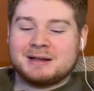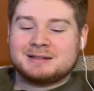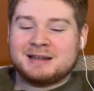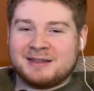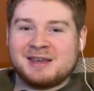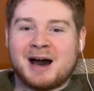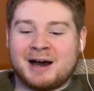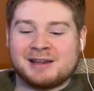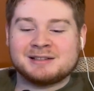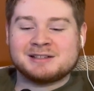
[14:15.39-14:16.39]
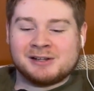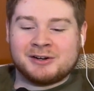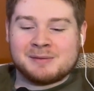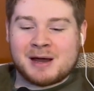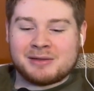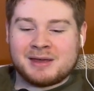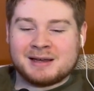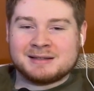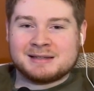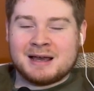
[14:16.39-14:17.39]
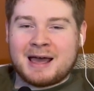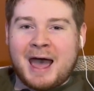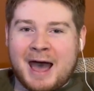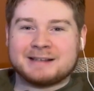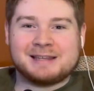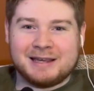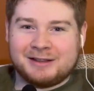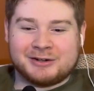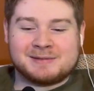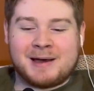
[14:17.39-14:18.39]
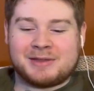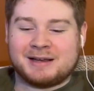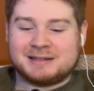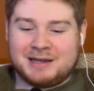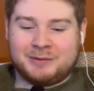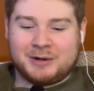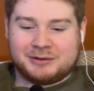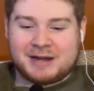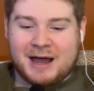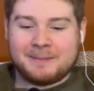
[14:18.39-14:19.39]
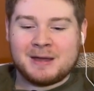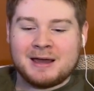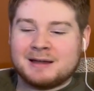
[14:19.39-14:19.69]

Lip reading: to get the audience to learn about things as he learns about things in real time.